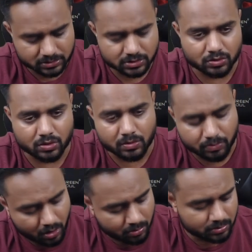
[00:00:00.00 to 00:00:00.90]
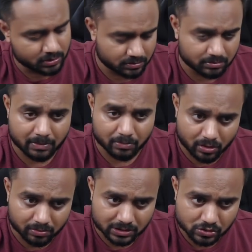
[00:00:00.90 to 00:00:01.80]
So my
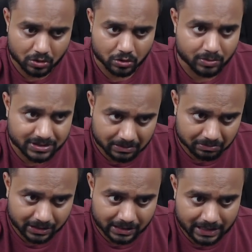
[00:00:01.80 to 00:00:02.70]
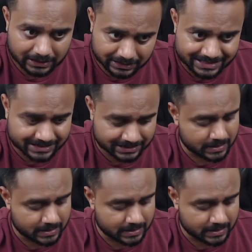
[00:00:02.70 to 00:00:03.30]
prompt is going to be something like this.